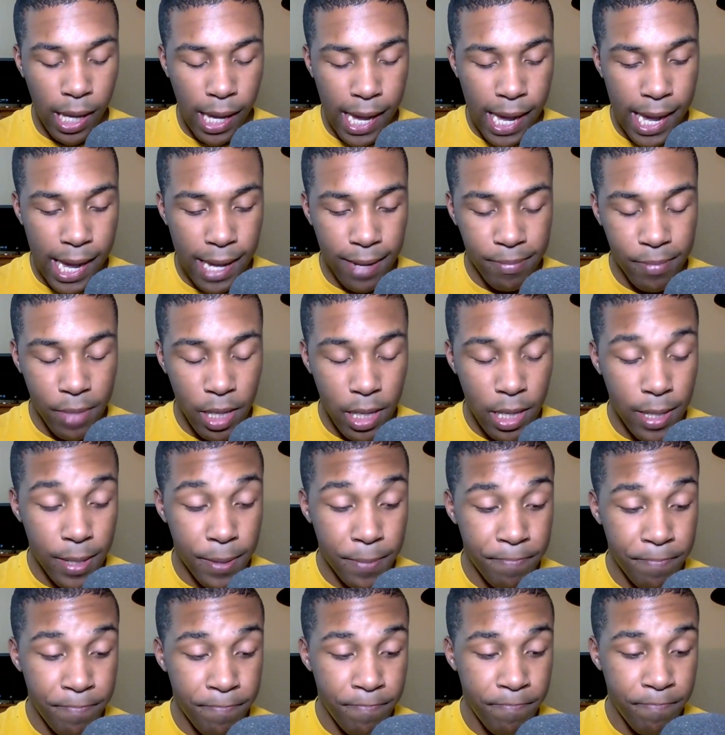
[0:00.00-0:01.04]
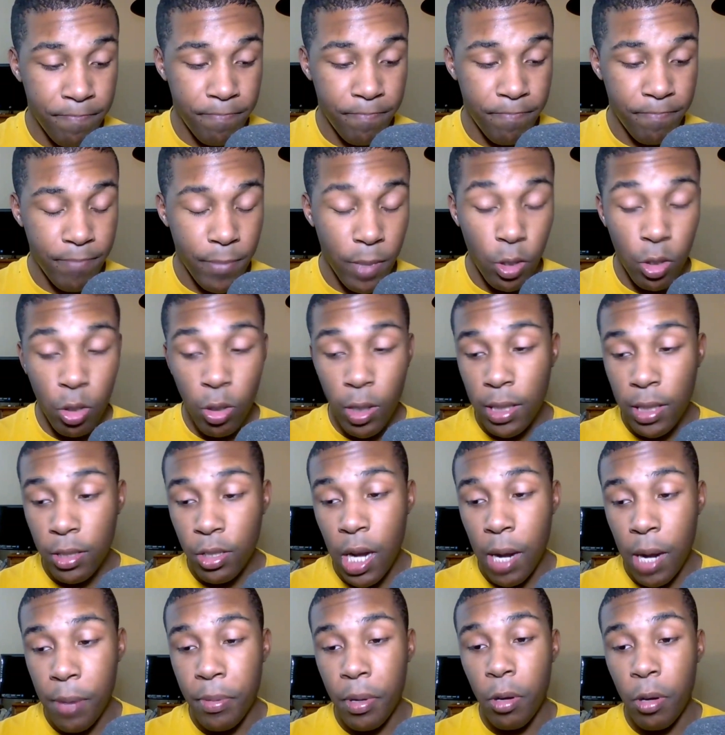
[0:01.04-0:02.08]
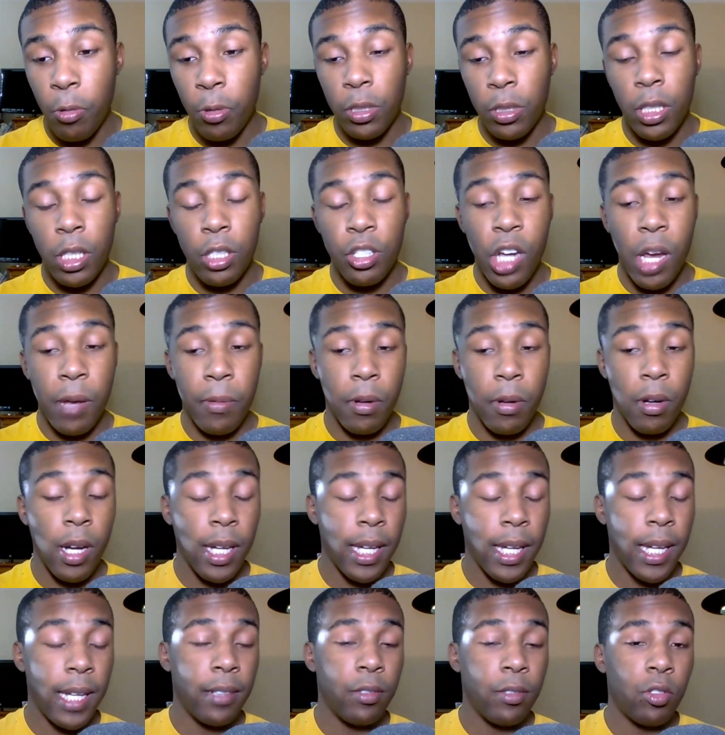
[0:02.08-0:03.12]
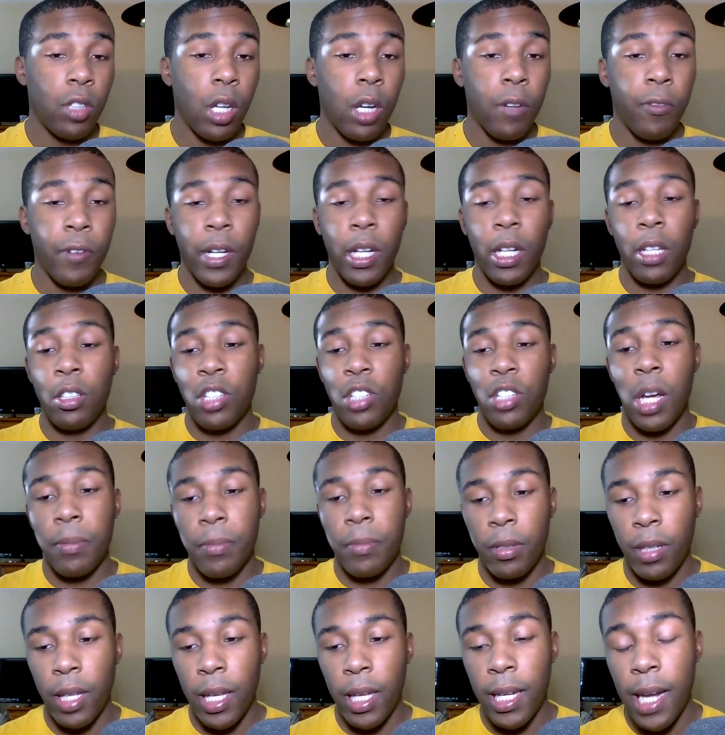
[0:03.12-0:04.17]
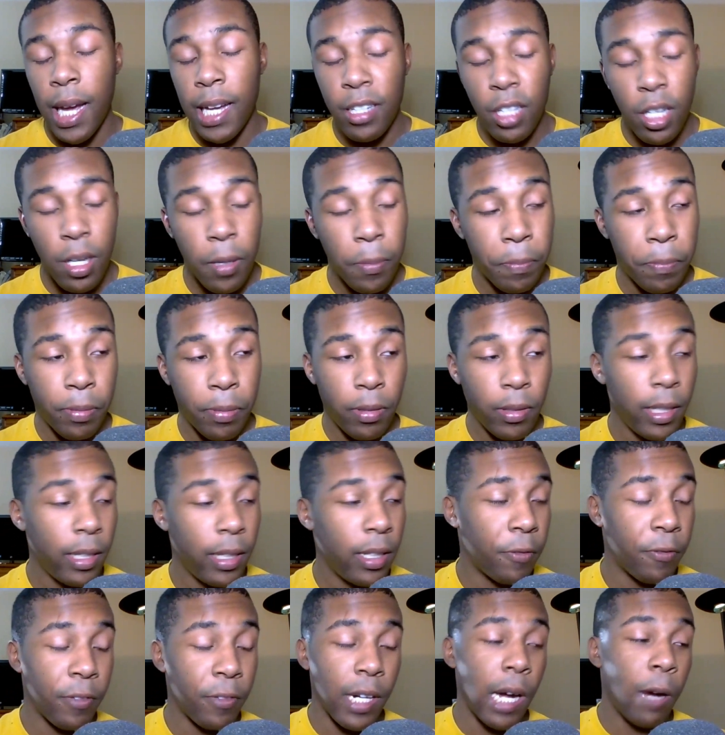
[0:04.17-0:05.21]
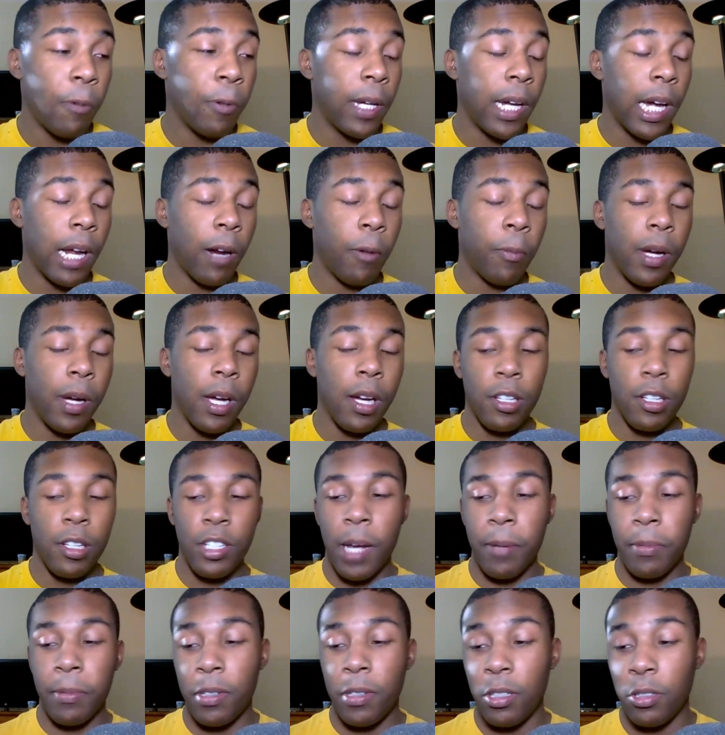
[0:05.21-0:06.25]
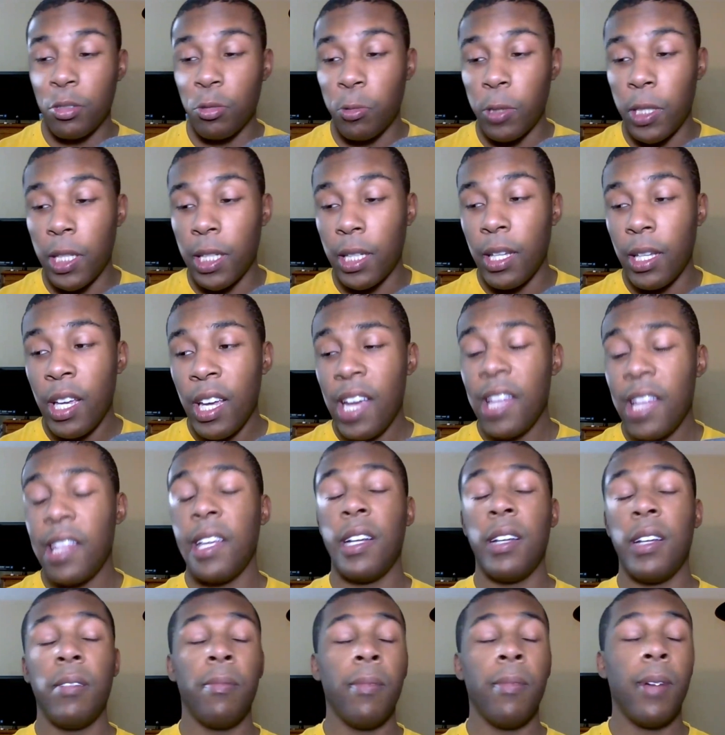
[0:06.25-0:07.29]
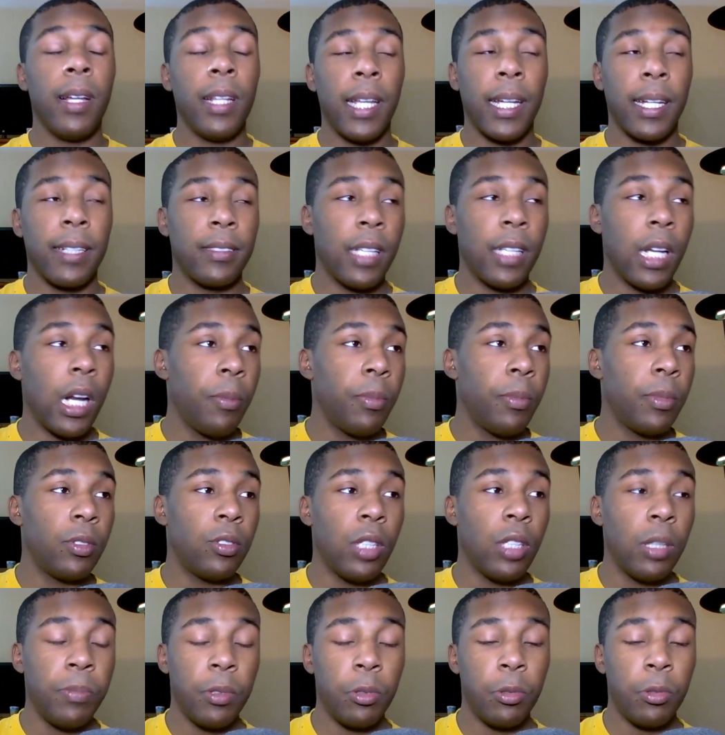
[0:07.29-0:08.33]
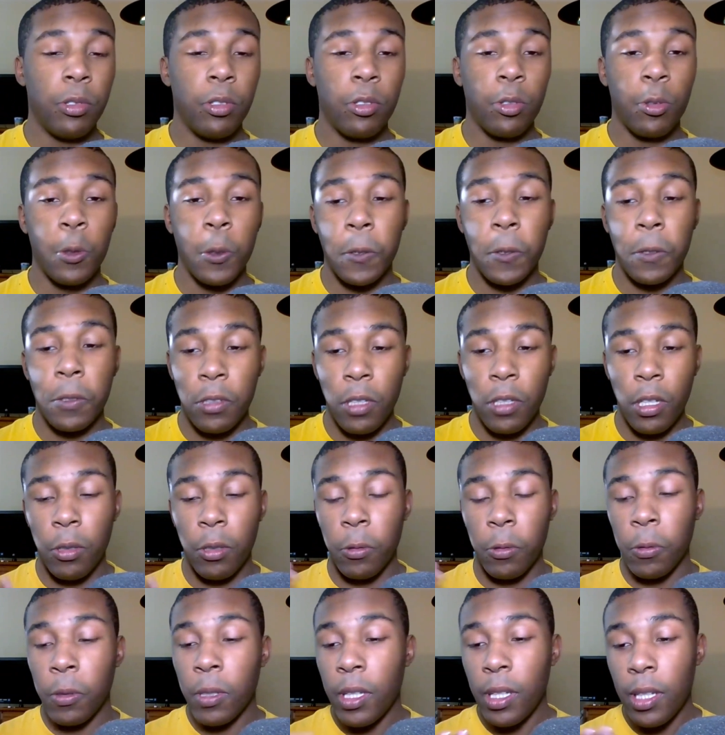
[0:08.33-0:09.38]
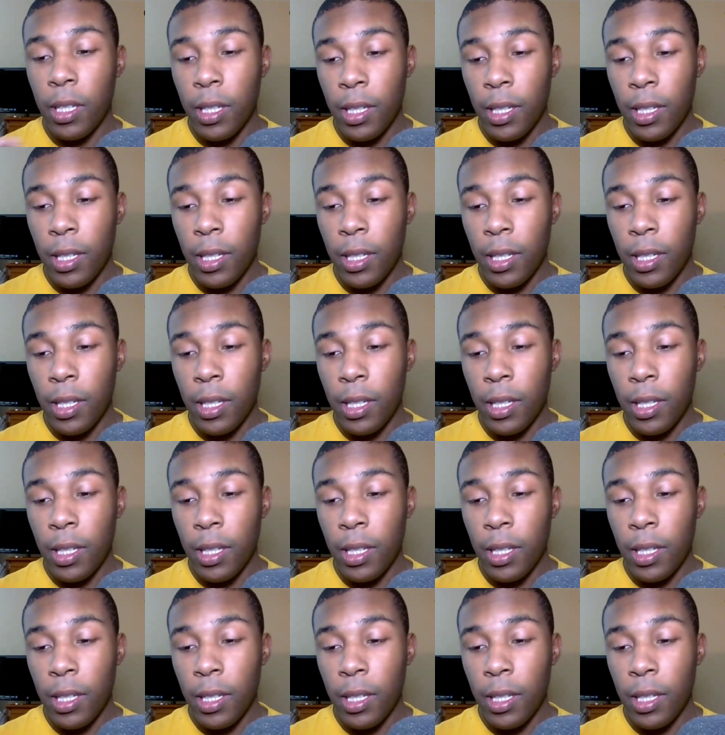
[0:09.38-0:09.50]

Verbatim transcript: yeah, um, enjoy this chapter. It was a good chapter. Again, sorry for getting this chapter late. I completely forgot we got a manga chapter this week, and then like I said, I'm I'm doing school, so